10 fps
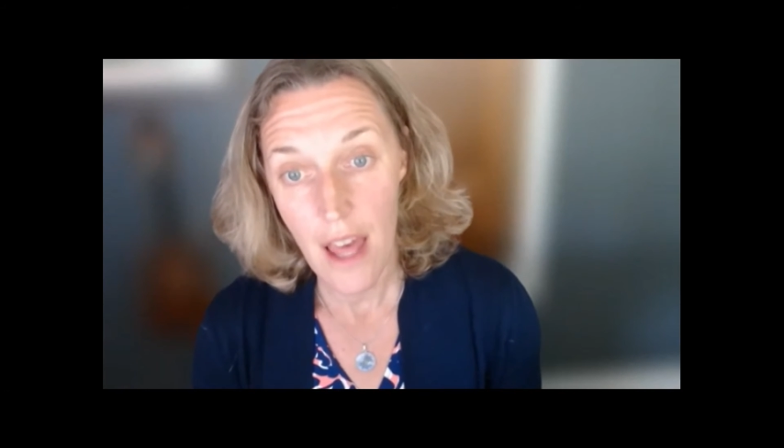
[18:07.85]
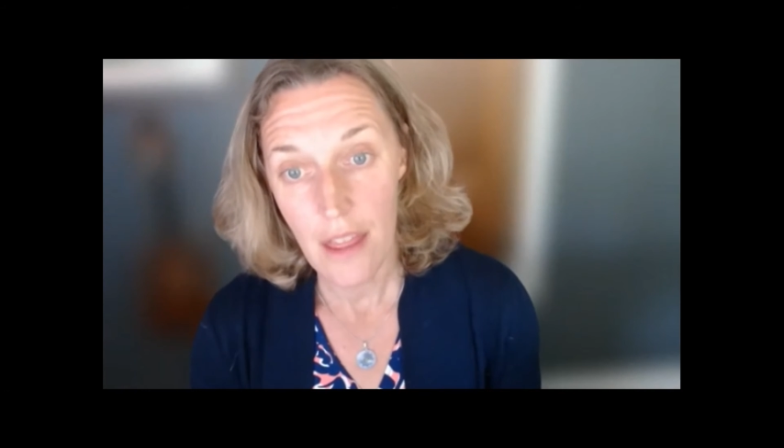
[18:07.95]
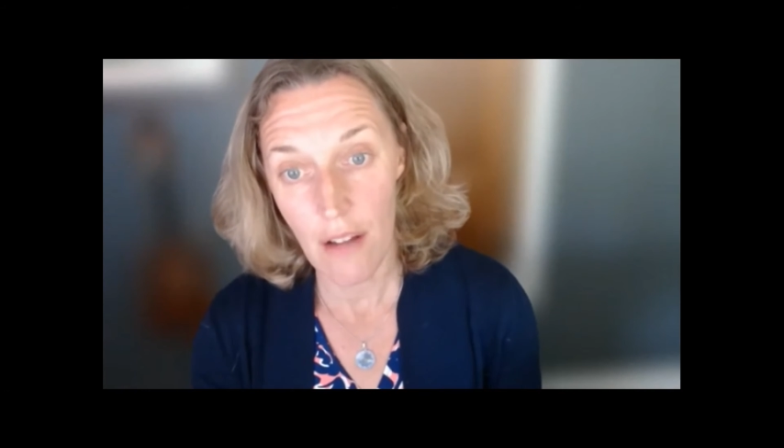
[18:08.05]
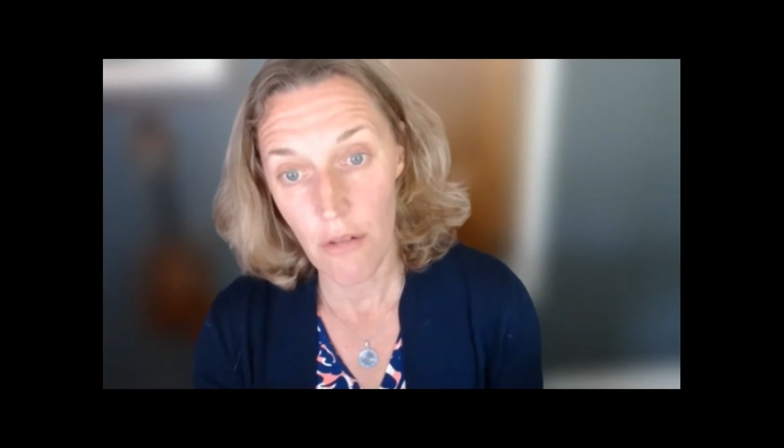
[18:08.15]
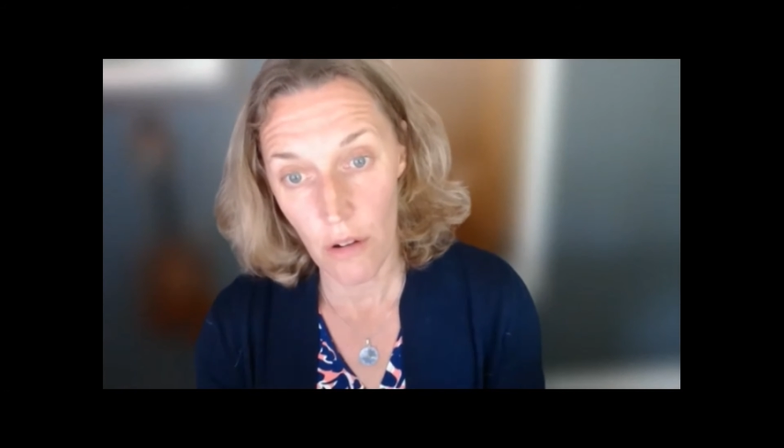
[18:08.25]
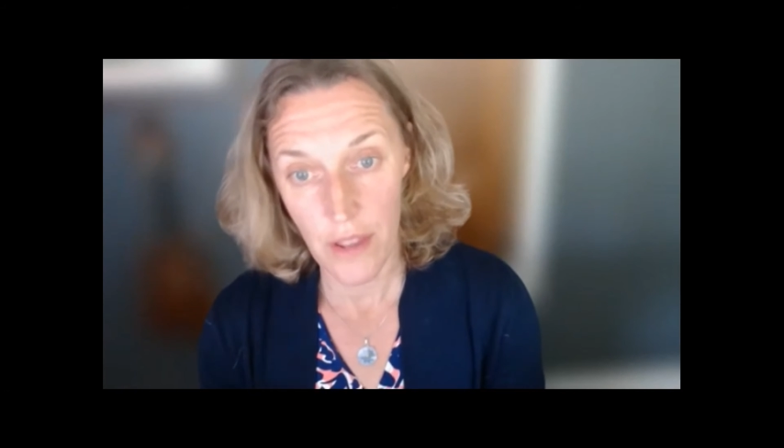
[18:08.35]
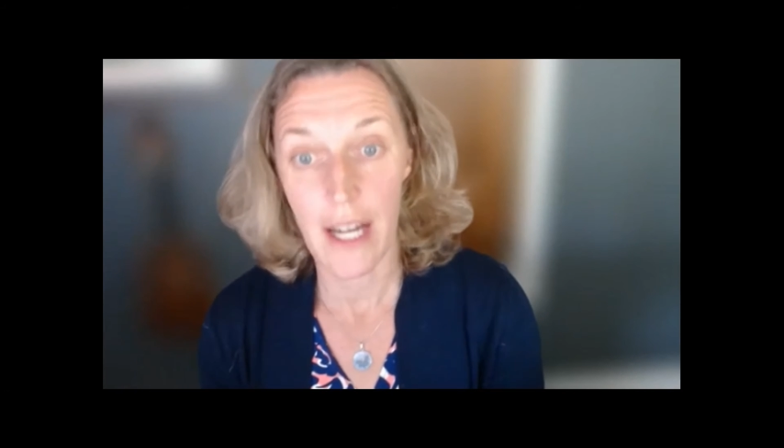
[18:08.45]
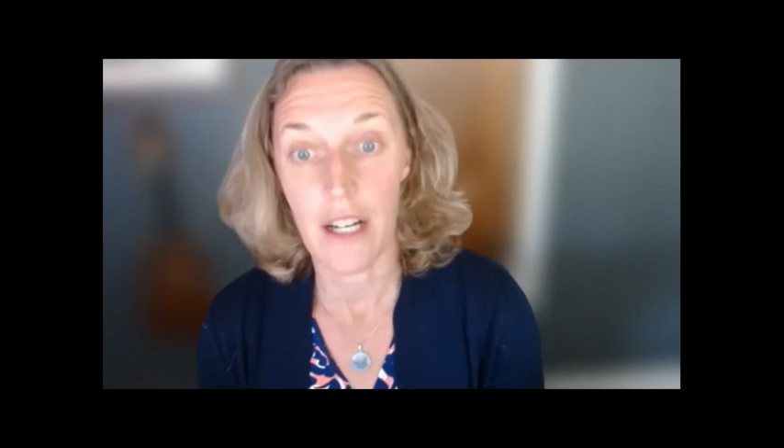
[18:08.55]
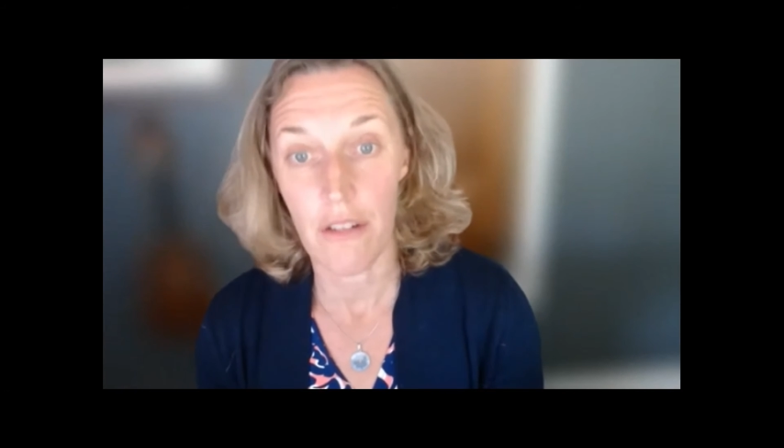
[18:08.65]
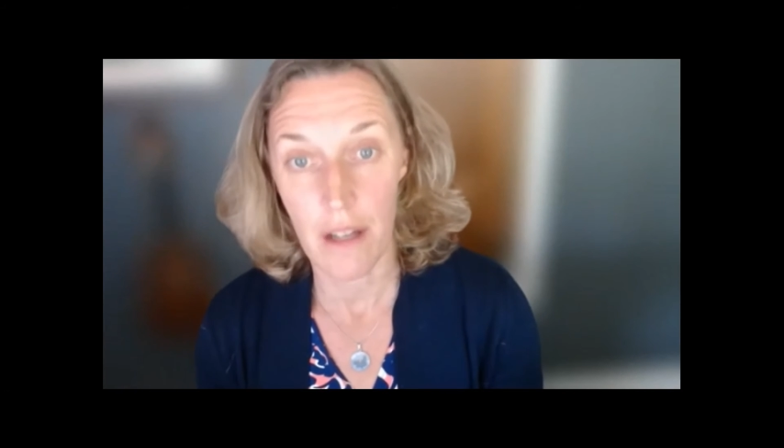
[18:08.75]
They rolled
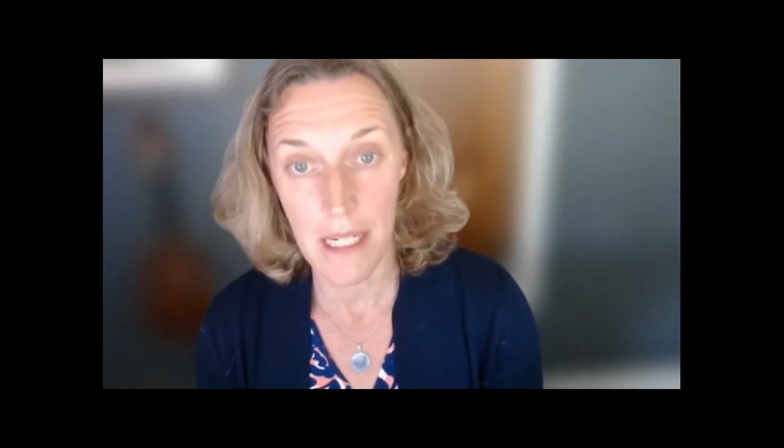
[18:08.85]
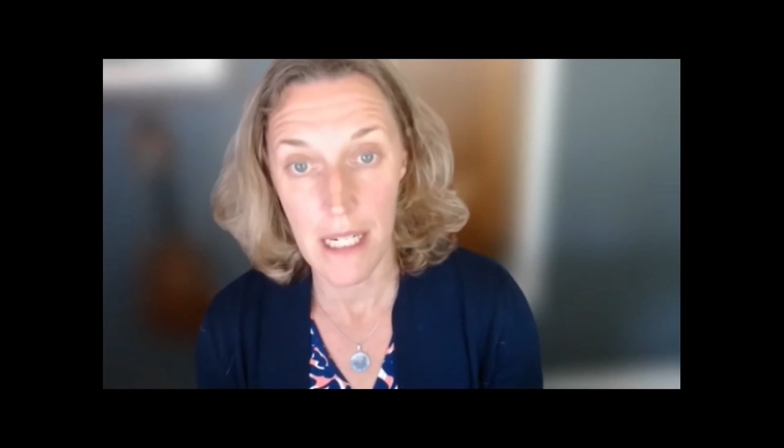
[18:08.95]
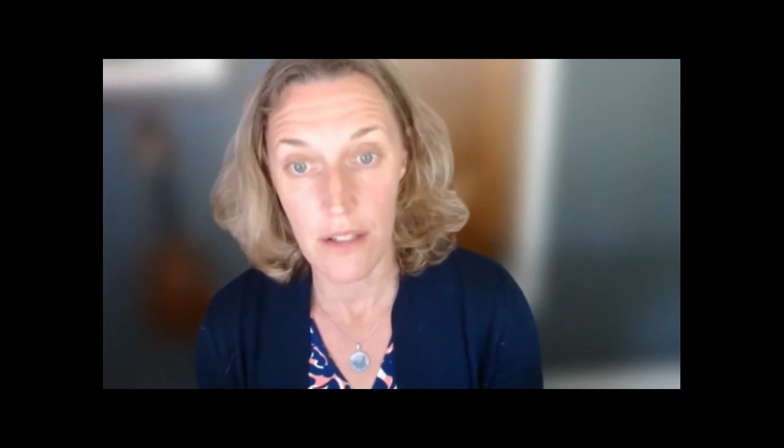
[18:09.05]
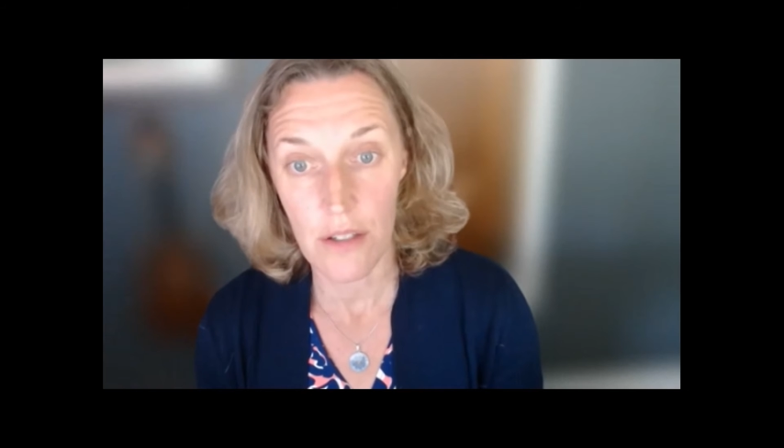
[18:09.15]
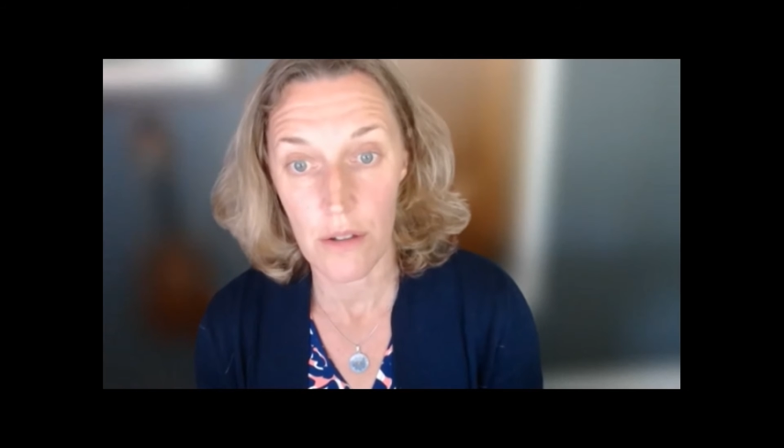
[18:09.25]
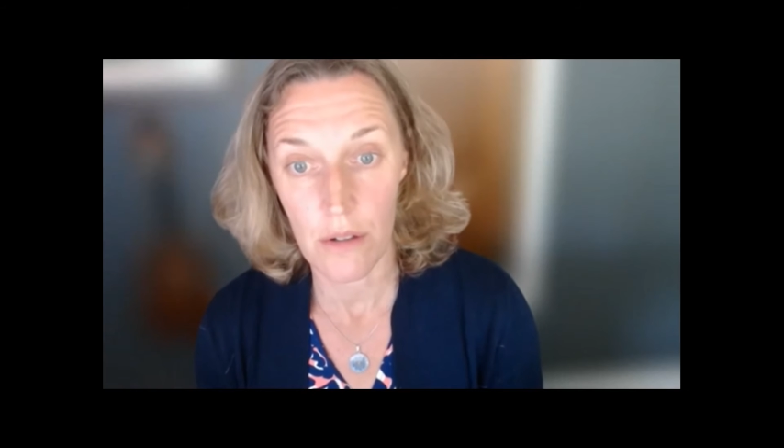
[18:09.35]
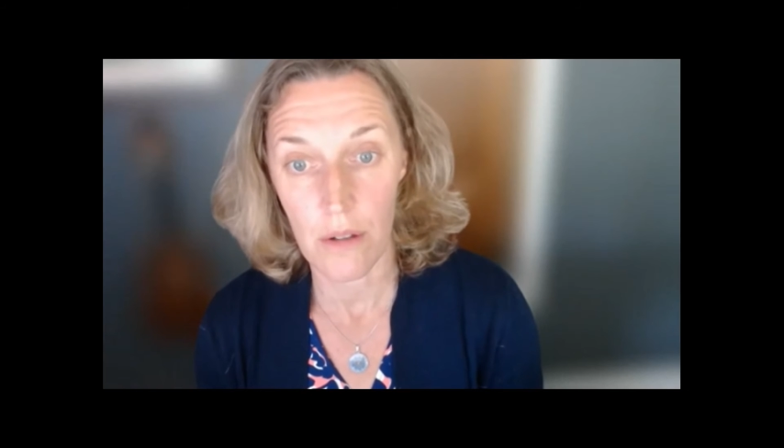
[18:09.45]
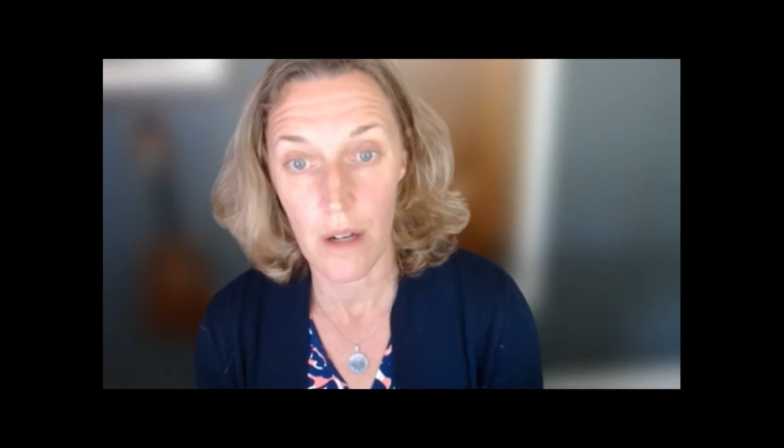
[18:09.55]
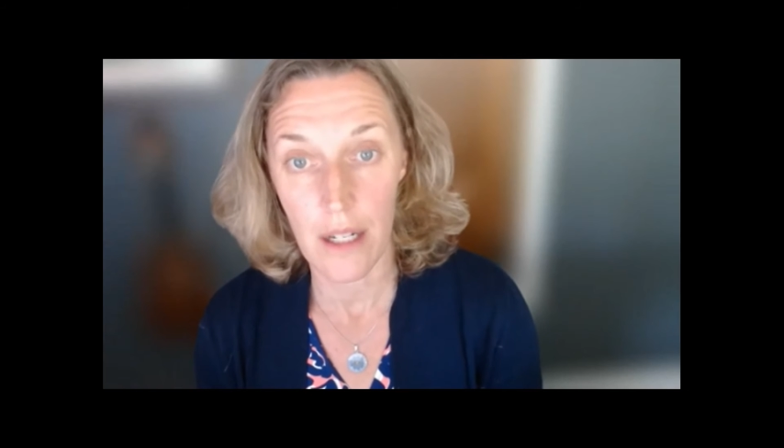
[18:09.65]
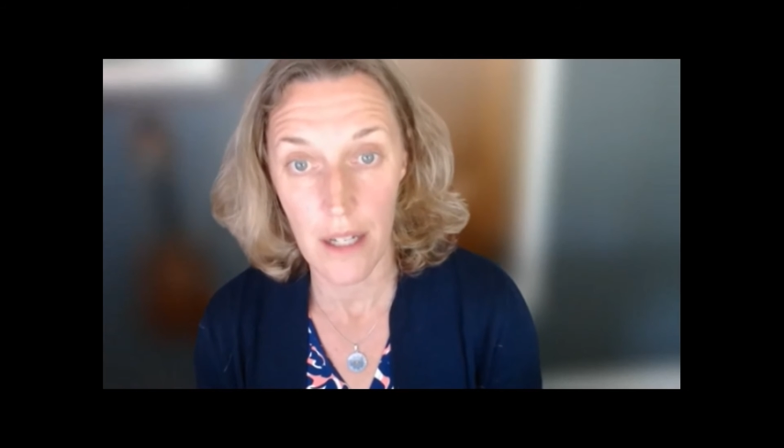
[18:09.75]
that agreement
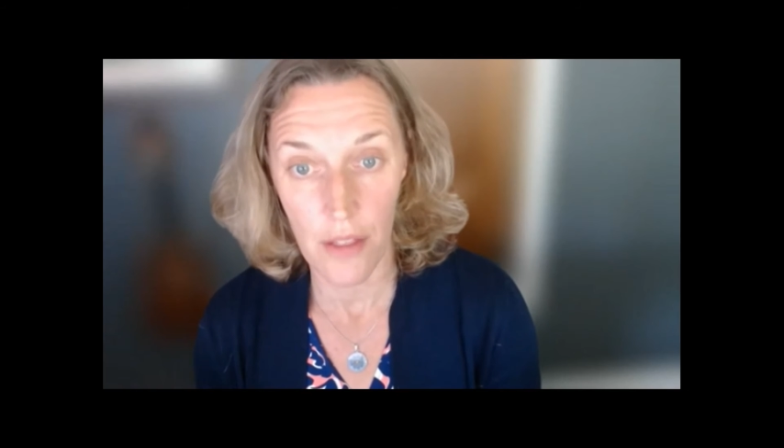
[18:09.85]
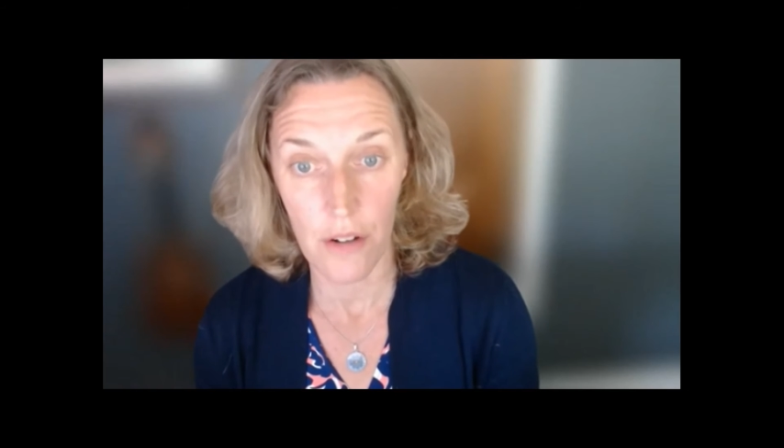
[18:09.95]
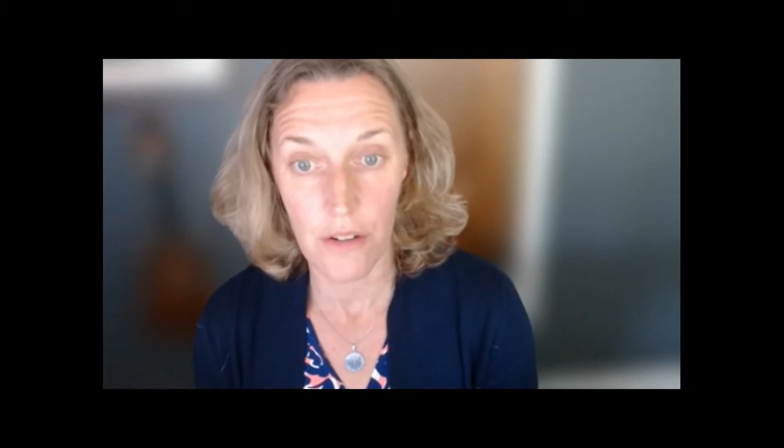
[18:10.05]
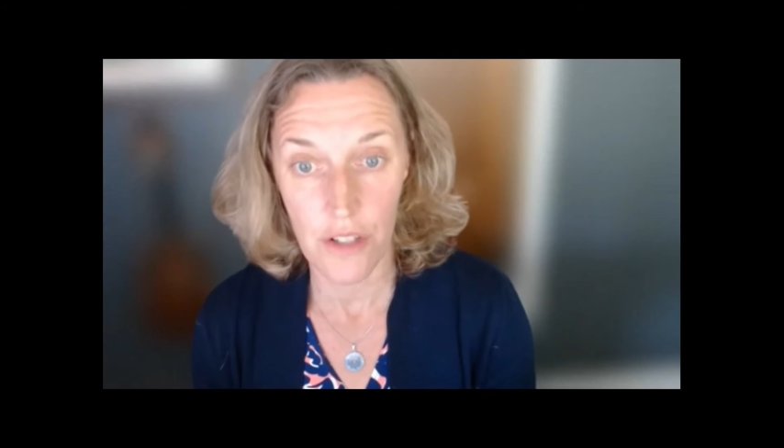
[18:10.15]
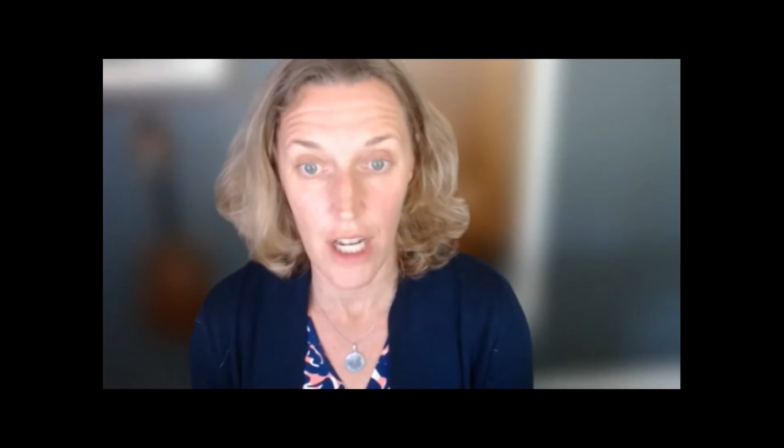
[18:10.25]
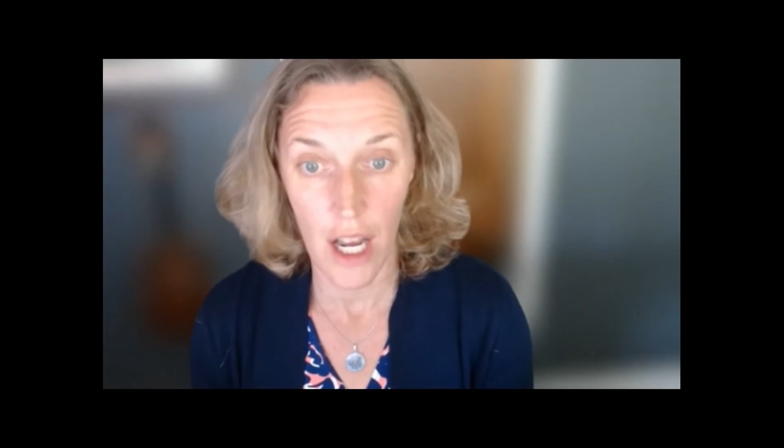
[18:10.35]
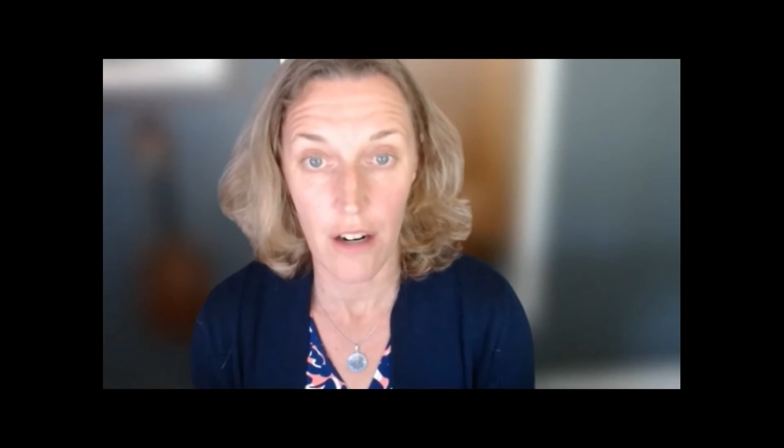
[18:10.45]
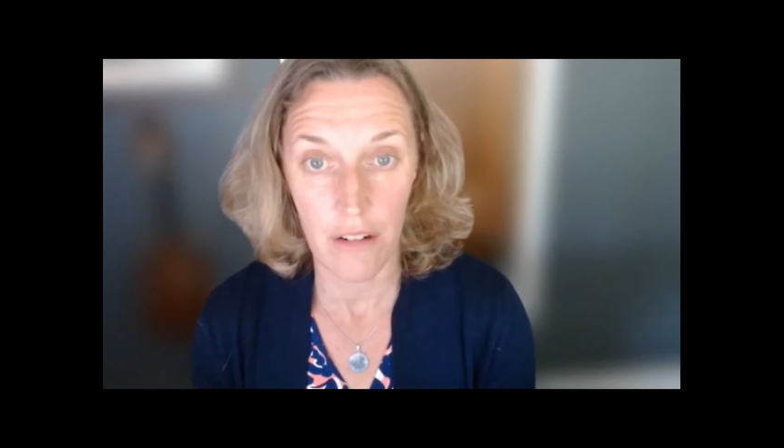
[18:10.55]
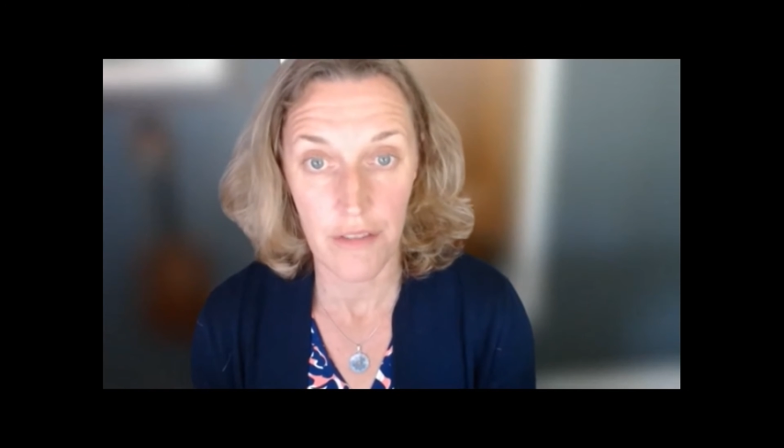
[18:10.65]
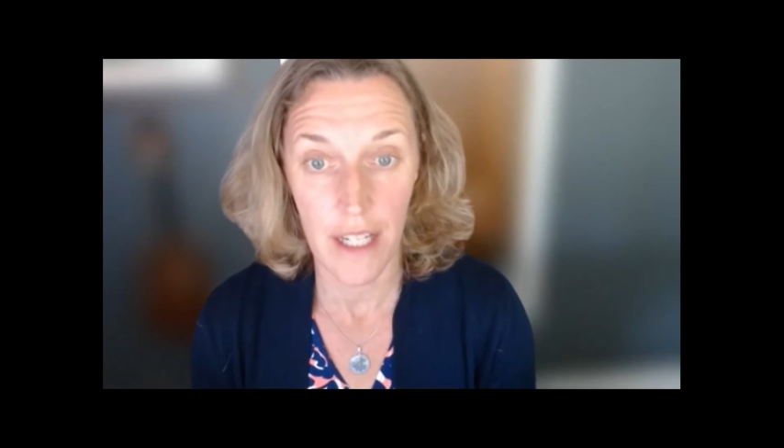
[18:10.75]
into another
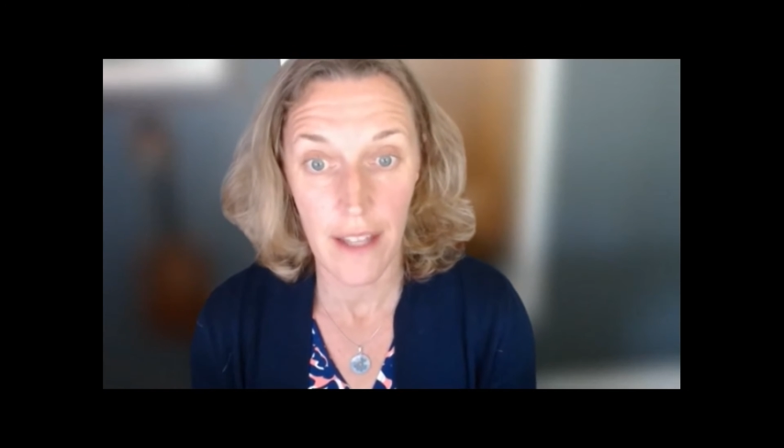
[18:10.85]
geography,